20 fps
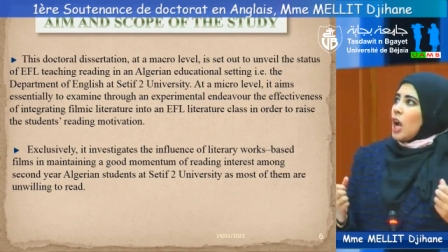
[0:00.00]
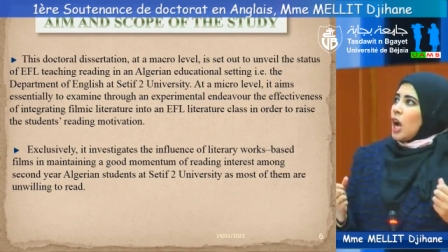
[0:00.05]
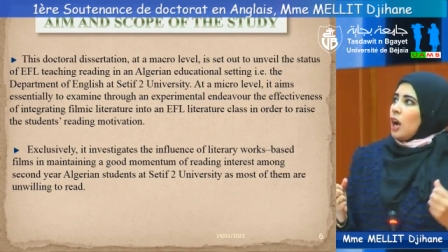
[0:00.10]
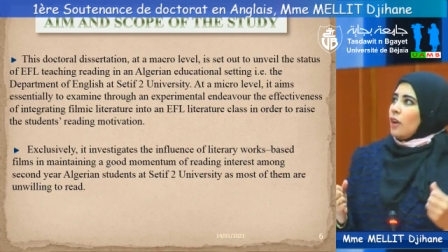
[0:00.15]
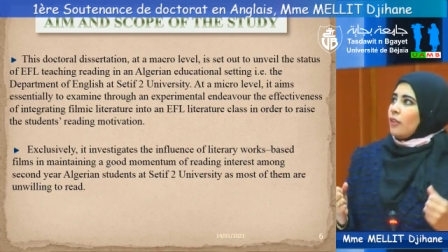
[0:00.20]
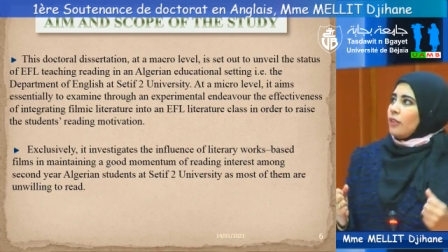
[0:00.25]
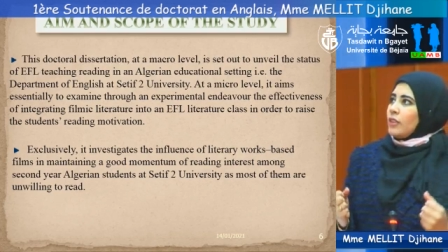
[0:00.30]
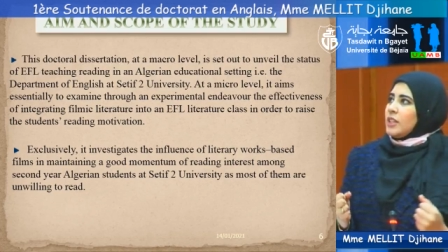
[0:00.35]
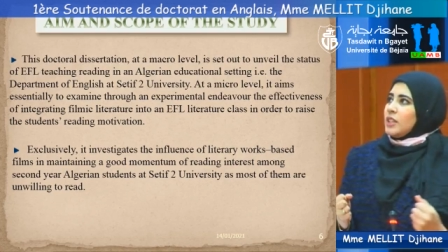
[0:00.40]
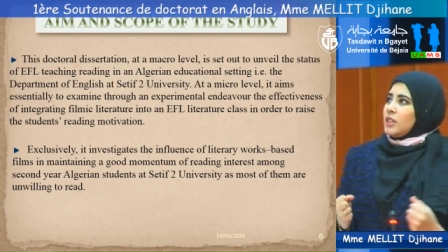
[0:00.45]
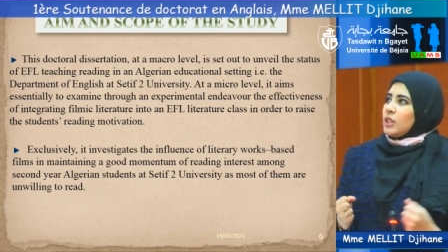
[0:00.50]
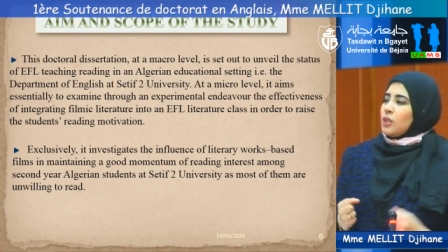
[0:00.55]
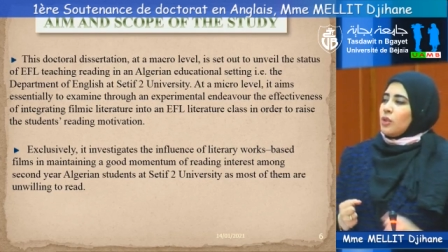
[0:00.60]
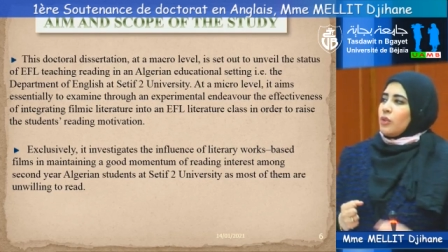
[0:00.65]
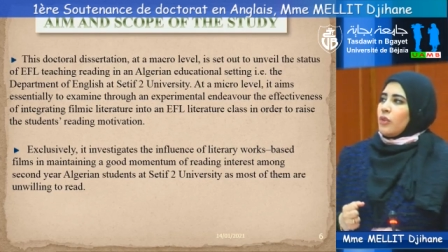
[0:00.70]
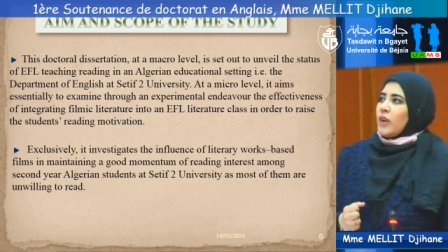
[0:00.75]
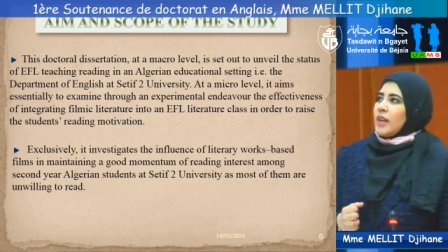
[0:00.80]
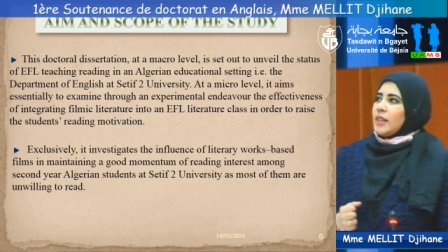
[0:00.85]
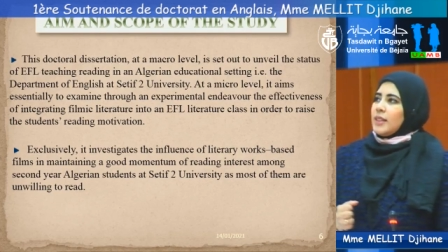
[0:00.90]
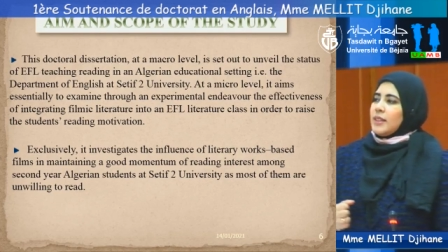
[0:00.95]
of
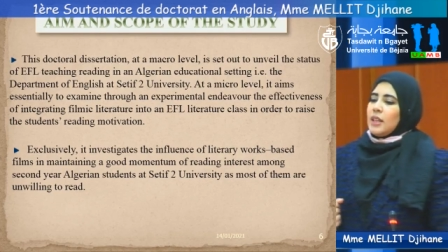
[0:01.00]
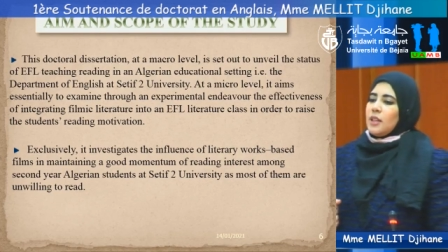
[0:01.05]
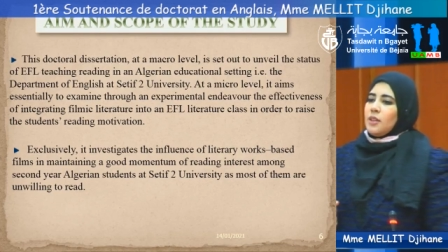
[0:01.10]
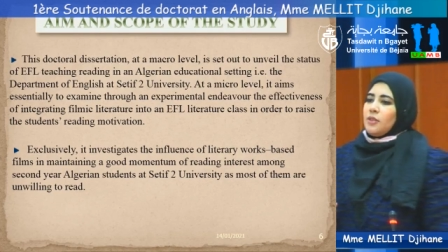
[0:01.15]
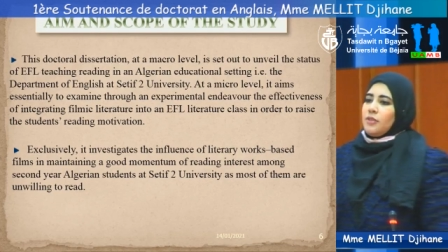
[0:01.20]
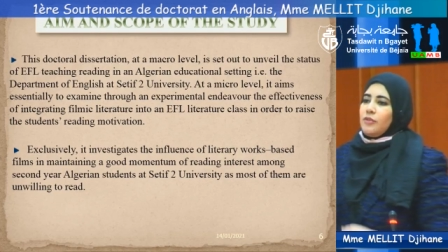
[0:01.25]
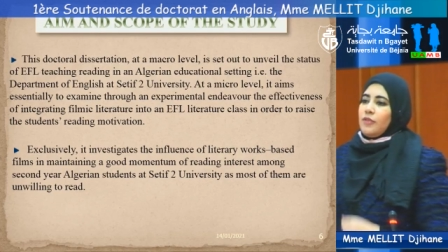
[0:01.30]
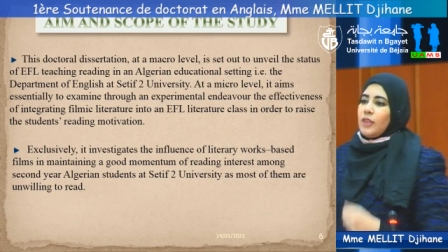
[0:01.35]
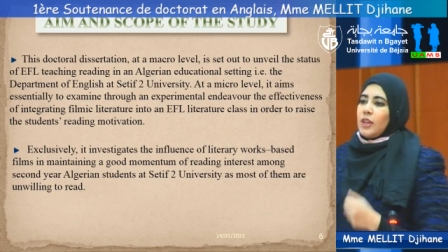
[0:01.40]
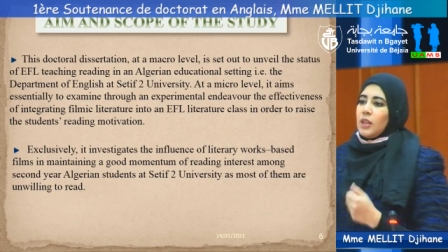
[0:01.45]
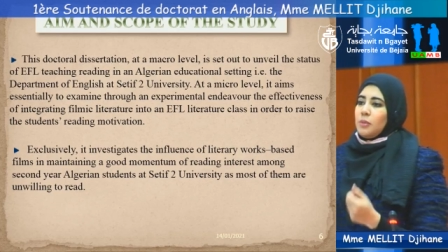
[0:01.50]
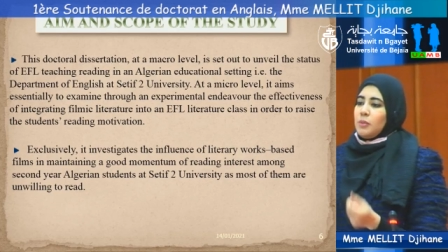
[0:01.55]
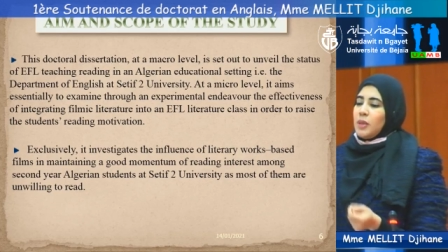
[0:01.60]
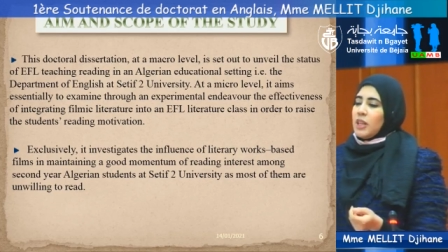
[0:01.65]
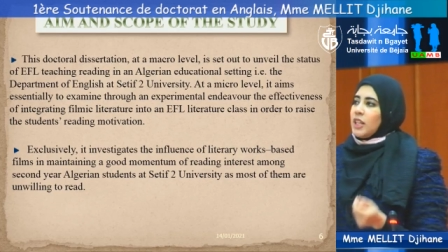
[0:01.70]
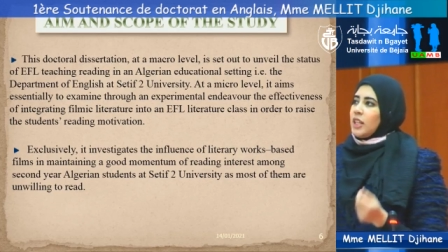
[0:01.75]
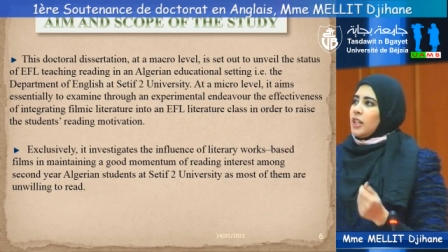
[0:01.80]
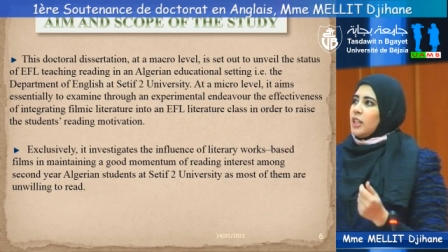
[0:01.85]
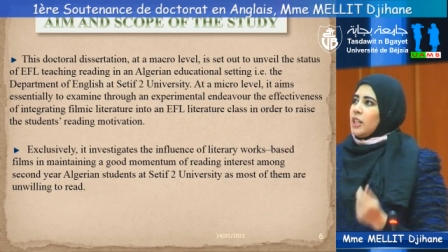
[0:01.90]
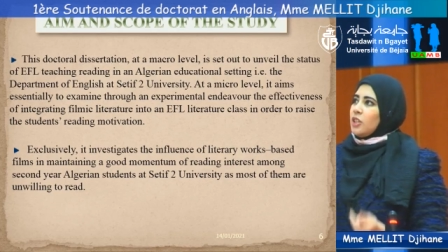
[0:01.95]
integrating
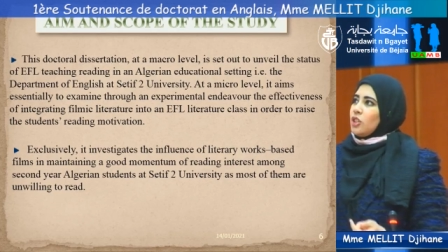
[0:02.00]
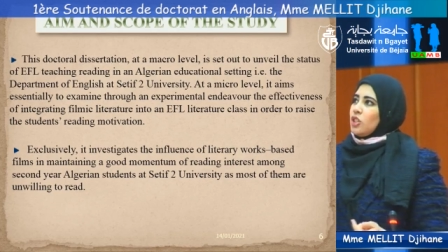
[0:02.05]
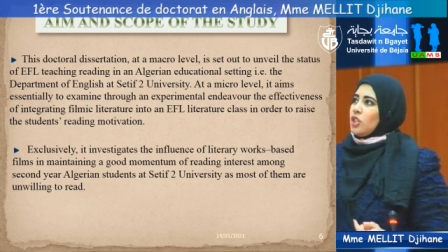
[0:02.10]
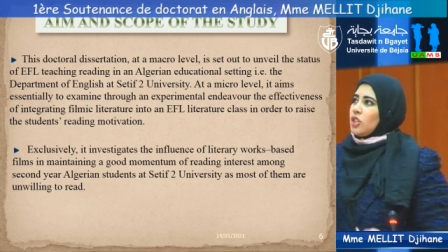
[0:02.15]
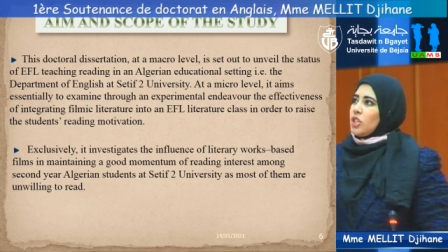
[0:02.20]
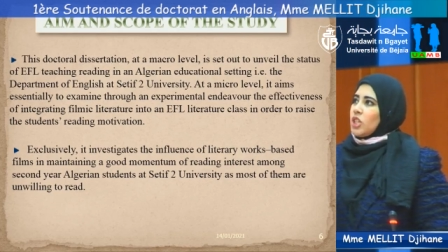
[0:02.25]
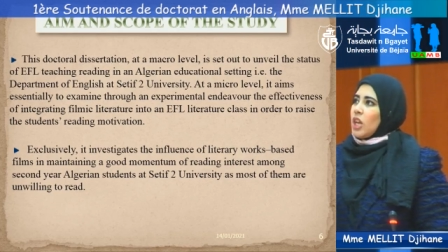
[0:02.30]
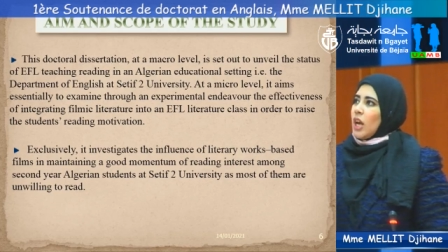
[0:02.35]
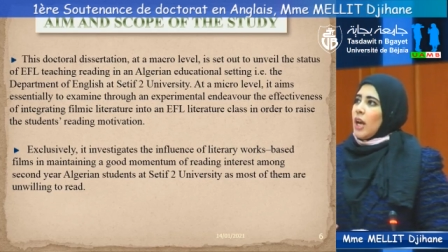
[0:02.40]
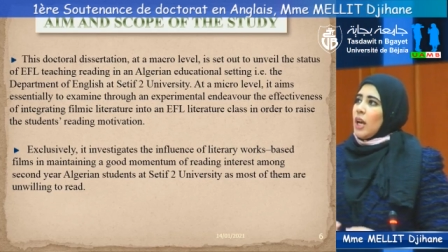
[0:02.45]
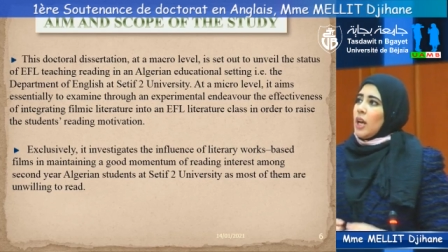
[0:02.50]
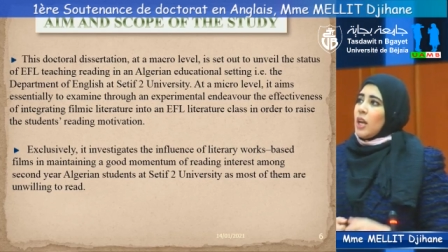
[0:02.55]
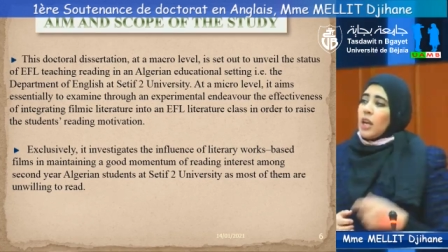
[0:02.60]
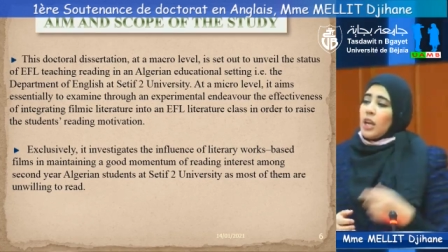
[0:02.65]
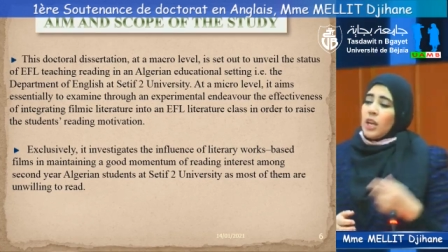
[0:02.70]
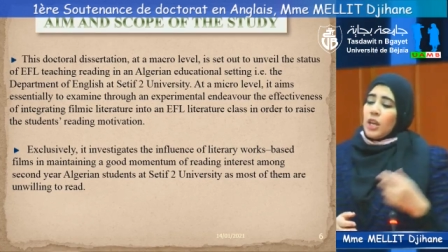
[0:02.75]
filmic literature